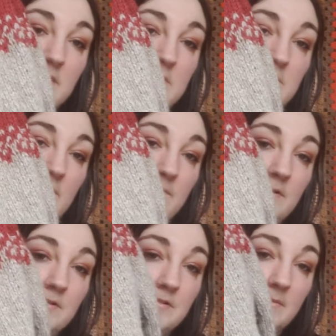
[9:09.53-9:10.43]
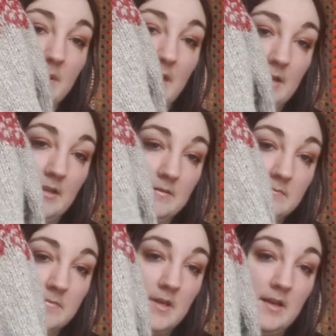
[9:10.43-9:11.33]
So I finished the body
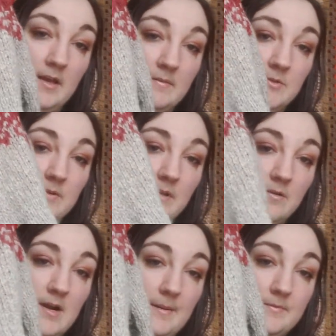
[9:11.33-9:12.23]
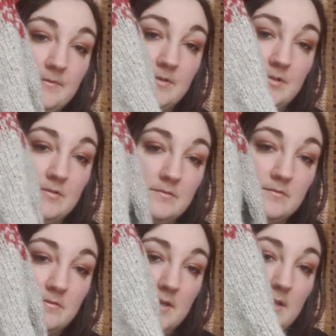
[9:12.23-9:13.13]
and I am doing a cropped version.
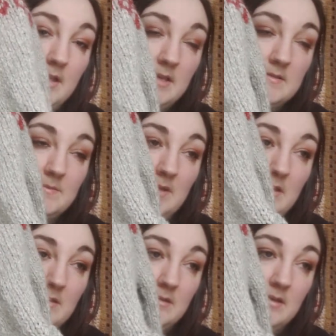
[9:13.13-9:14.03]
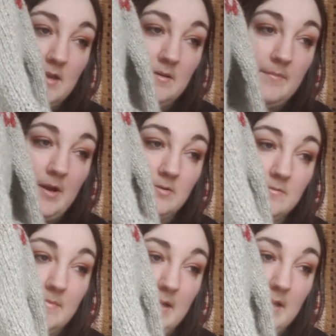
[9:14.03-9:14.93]
It hits me at about
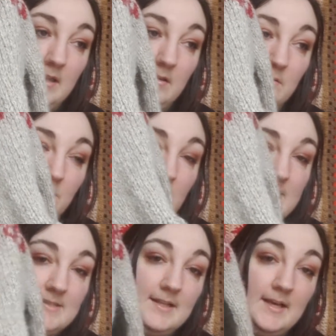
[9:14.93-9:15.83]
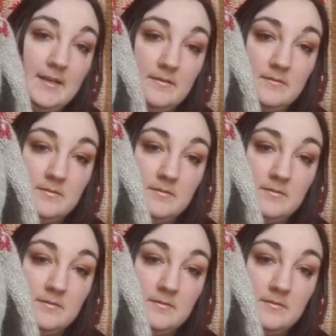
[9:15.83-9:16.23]
my waistline